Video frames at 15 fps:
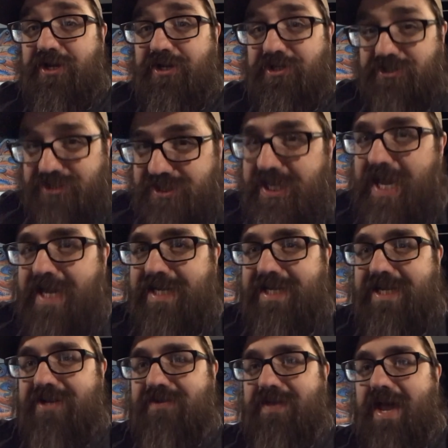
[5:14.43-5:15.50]
could stand to
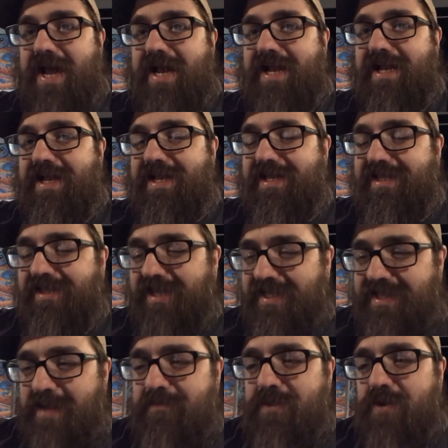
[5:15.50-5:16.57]
hear that,
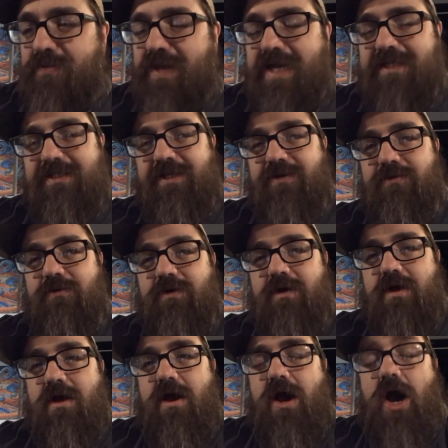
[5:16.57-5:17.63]
let them know that too.
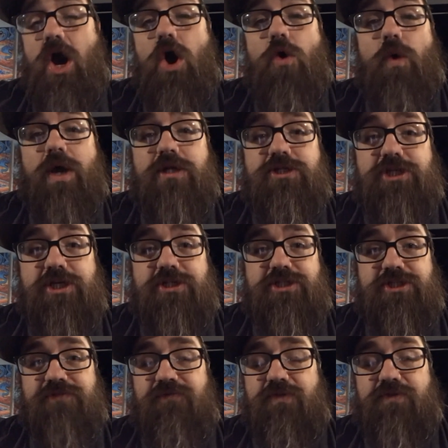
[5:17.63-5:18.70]
Oh, and ju
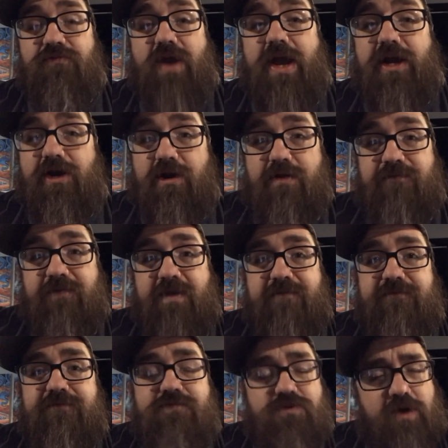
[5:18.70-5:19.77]
just for the record, if,
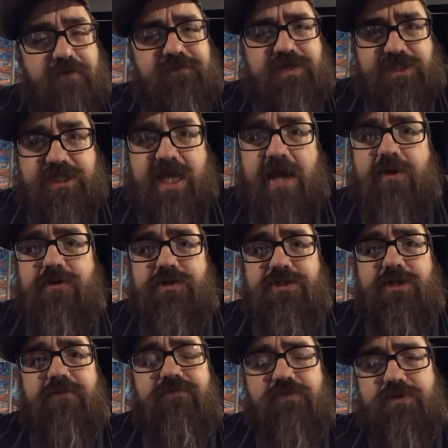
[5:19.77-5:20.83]
if you have to scale
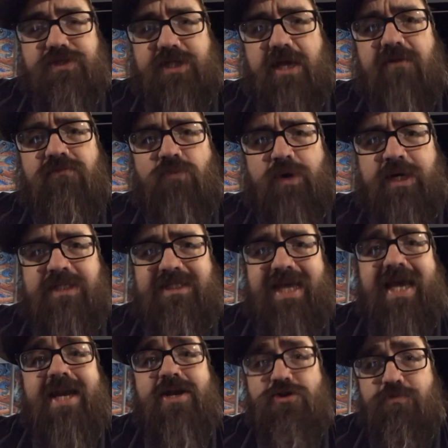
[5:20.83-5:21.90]
yourself on a scale of one to
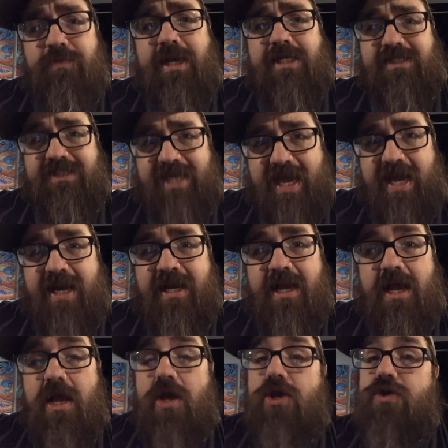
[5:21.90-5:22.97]
ten and you pick ten,
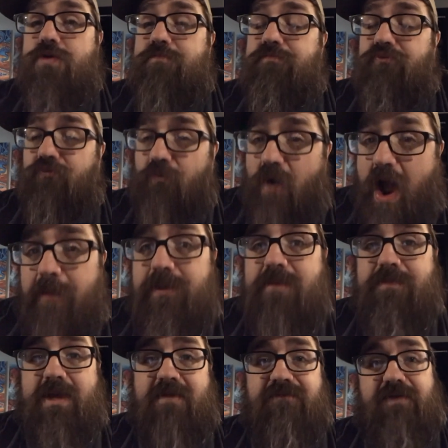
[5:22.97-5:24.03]
you're probably
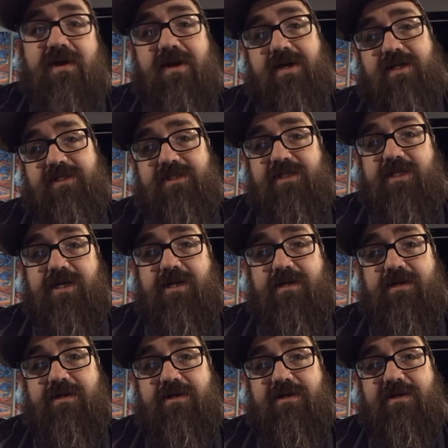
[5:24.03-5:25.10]
being fucking conceited.
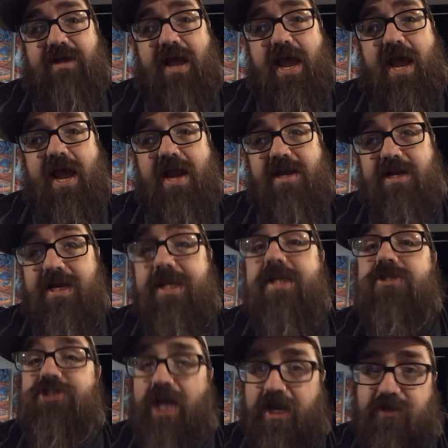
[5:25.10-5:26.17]
And you need to
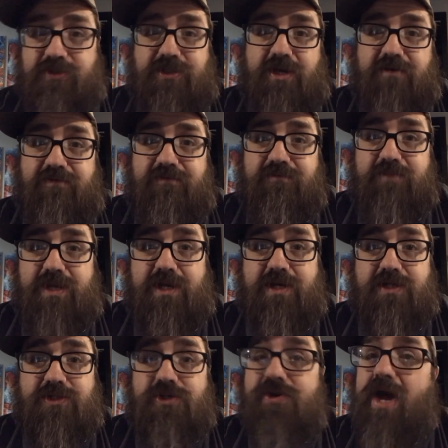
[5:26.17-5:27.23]
check yourself,
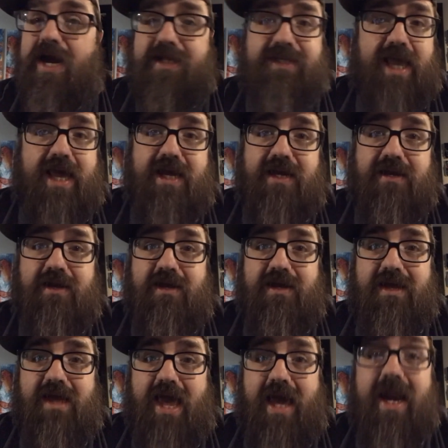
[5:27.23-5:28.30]
because you're not a ten
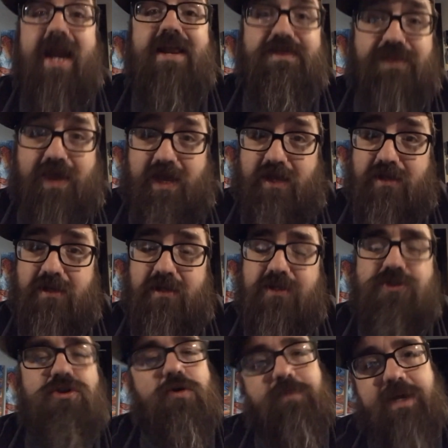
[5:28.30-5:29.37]
at anything.
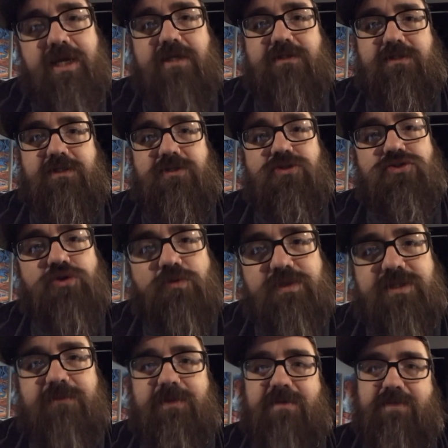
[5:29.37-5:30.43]
Because nobody is, because there's
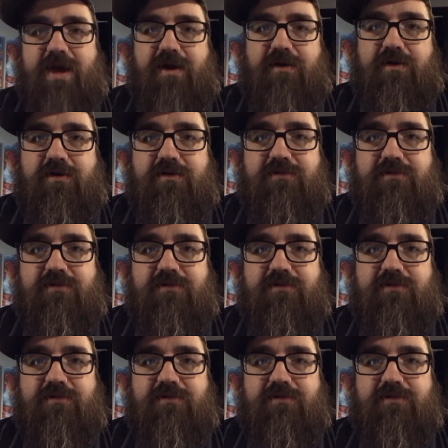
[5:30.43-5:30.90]
always somebody better.